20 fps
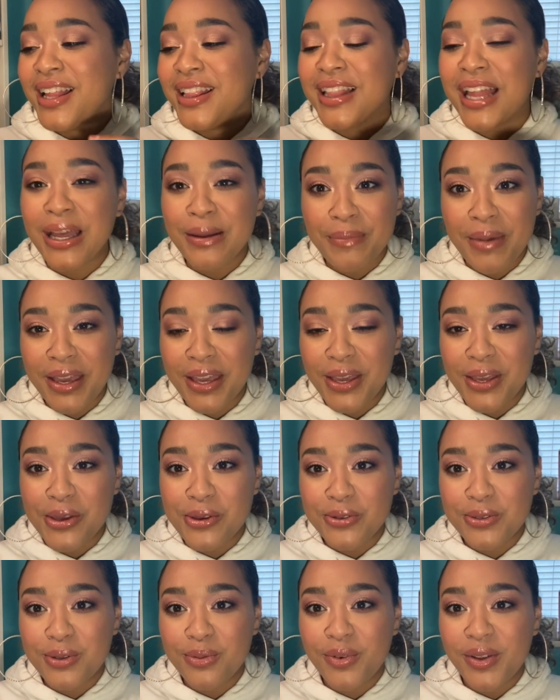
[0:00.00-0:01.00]
like making
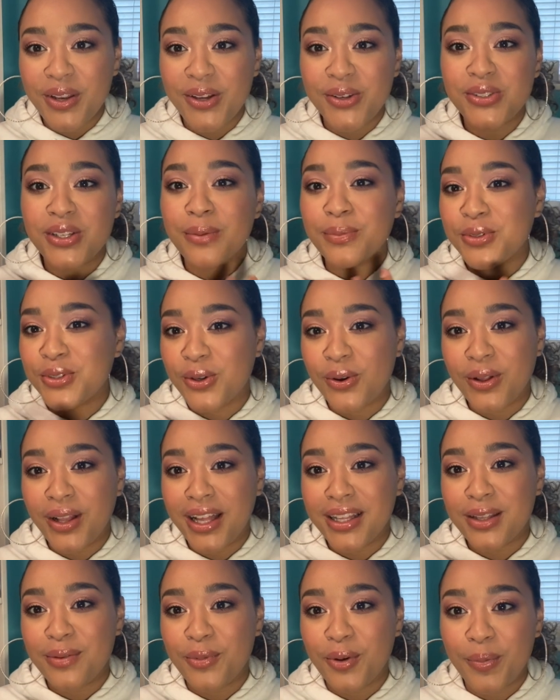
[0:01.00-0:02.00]
YouTube videos and I'm so
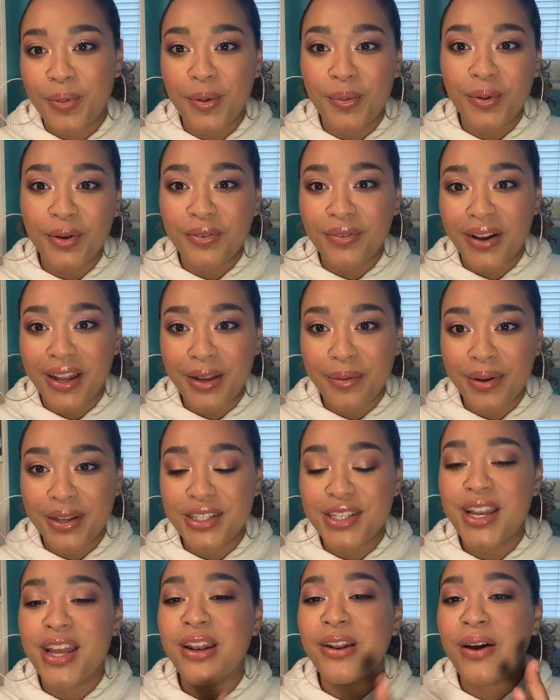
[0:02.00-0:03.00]
glad that more people are finding my
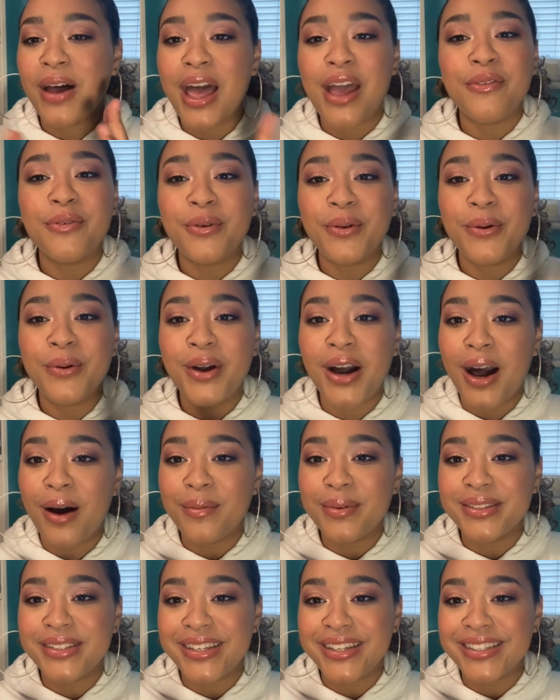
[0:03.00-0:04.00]
channel. Everyone who
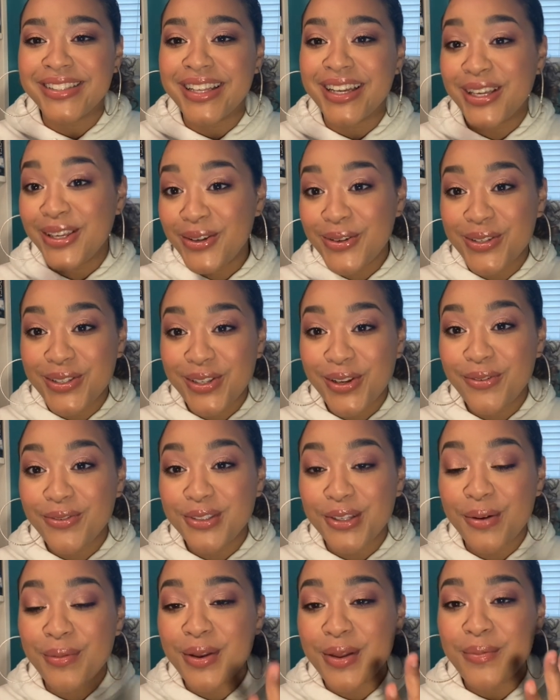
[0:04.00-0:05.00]
comments and is like, you deserve
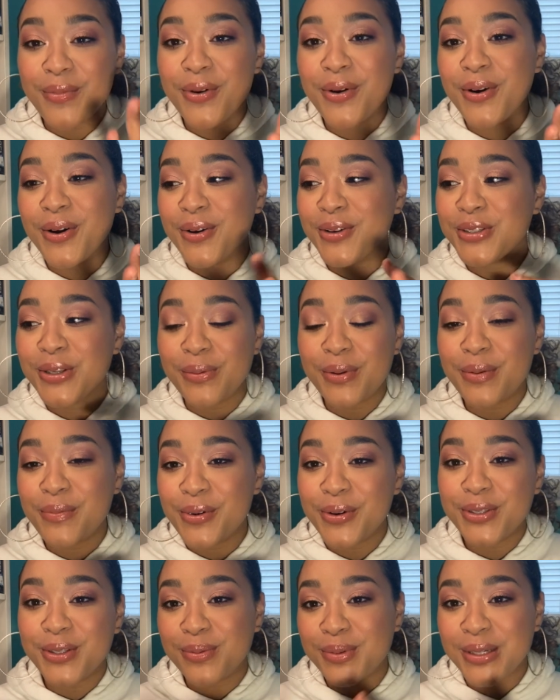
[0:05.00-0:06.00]
so many more
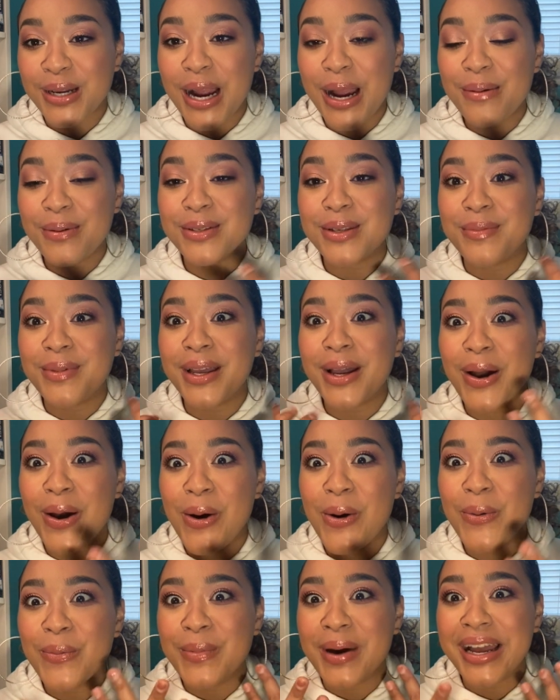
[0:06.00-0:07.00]
subscribers. I'm like,
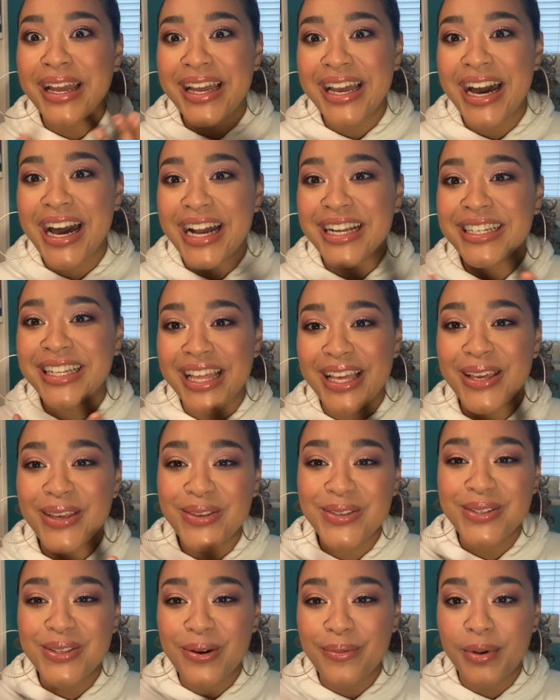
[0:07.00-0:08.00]
oh my gosh, thank
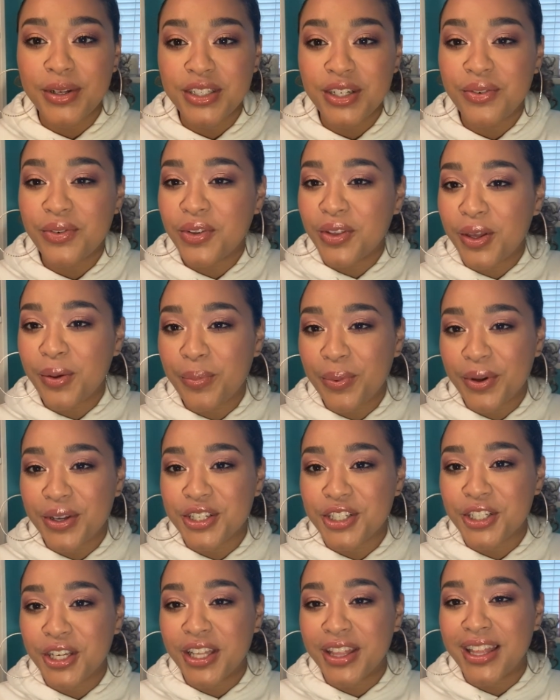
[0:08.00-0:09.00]
you so much. I really
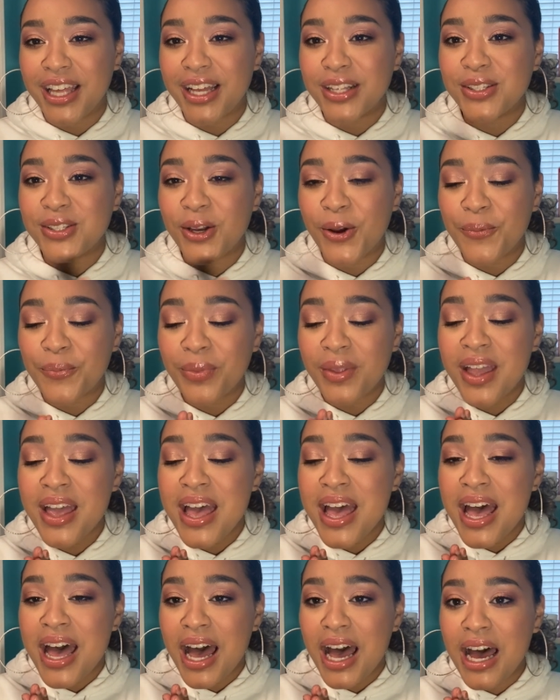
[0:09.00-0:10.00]
appreciate that. So
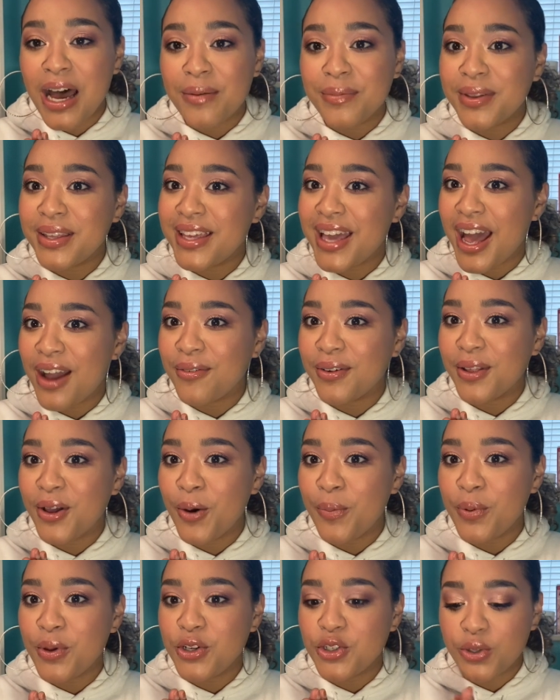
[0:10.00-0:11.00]
yeah, I really
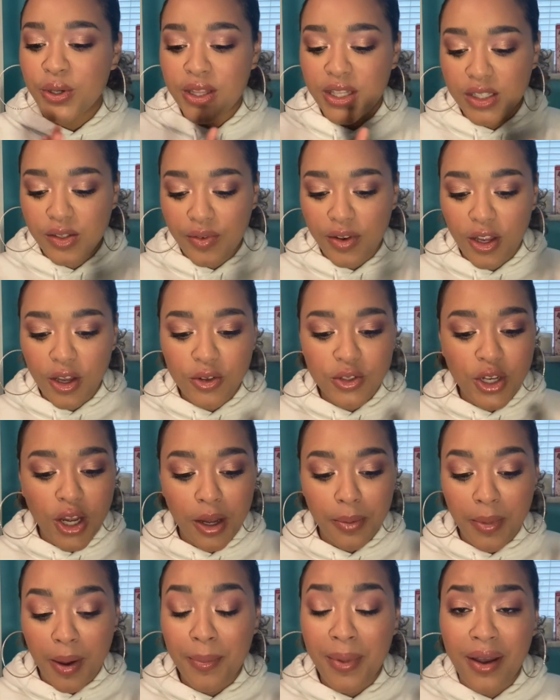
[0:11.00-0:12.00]
hope you enjoyed this video
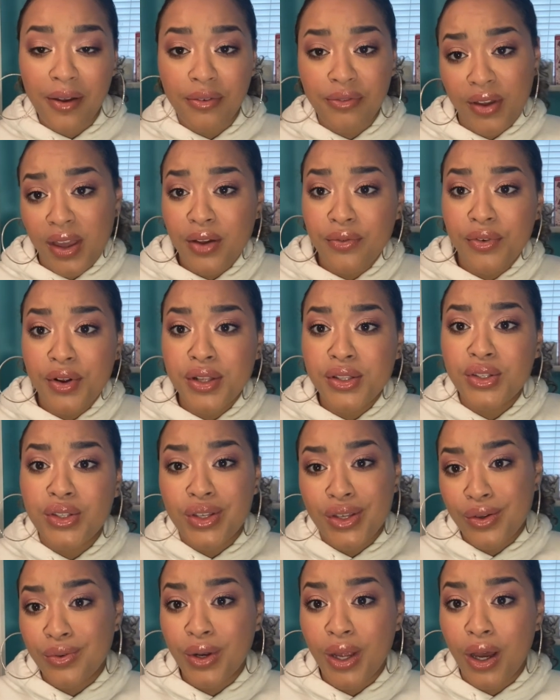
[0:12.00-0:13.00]
talking about my favorites.
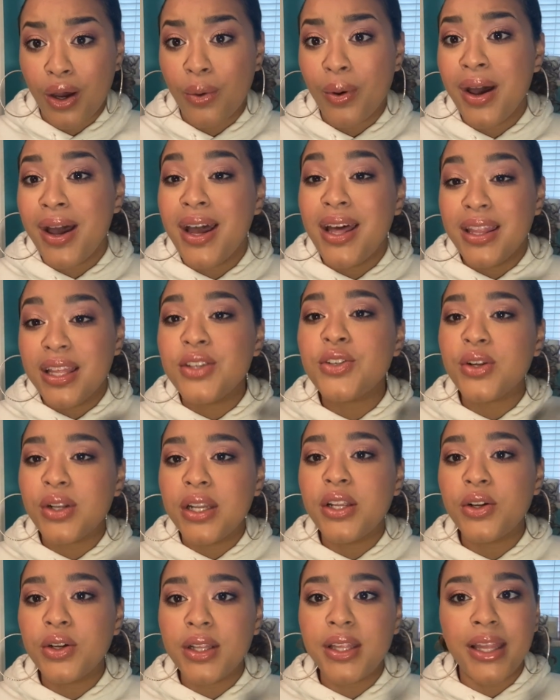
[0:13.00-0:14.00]
You know, these are
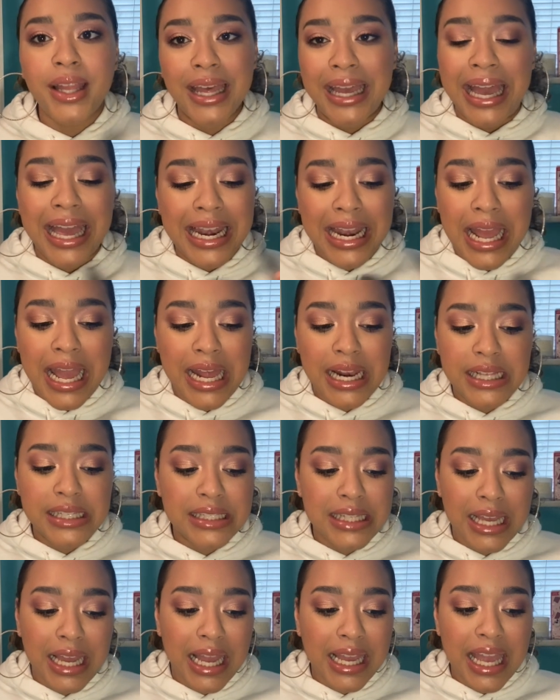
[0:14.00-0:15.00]
literally like, and
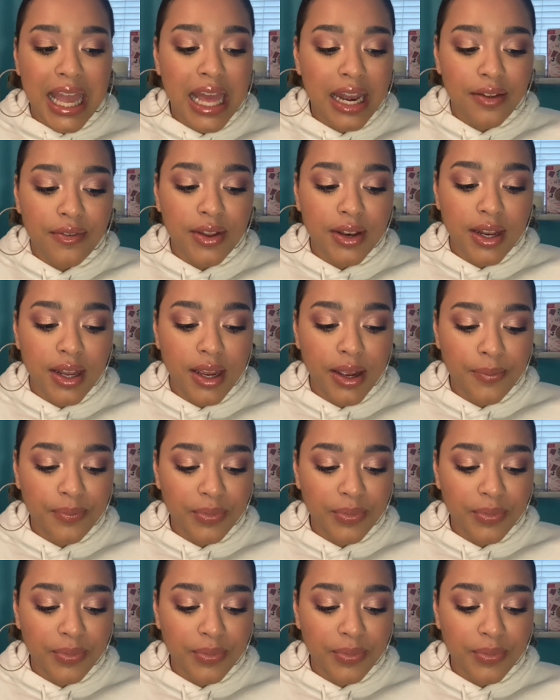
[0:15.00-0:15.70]
it's like, I can't even